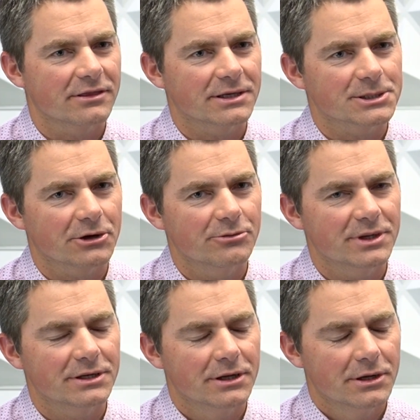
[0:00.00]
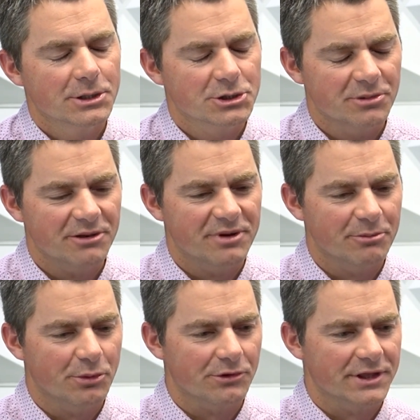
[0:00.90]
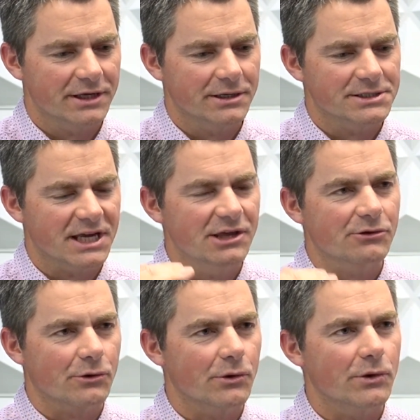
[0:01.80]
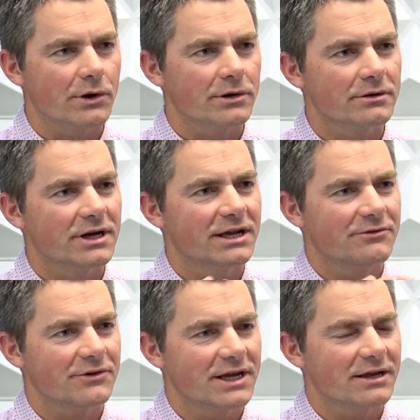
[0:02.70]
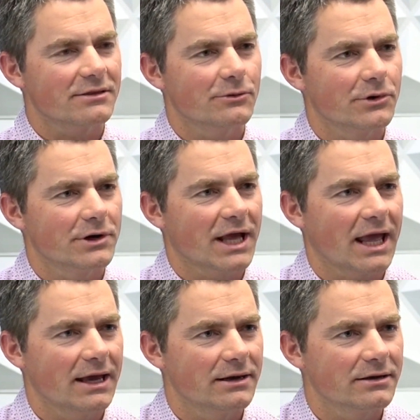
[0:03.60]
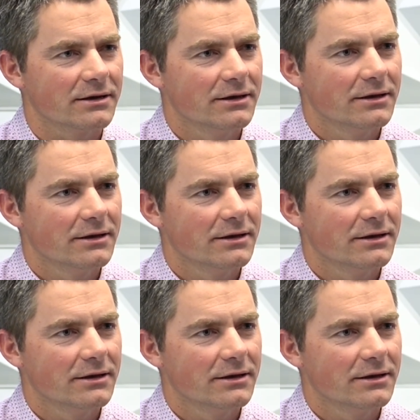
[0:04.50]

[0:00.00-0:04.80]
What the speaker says: I think too many people think it's either or and forget the word and.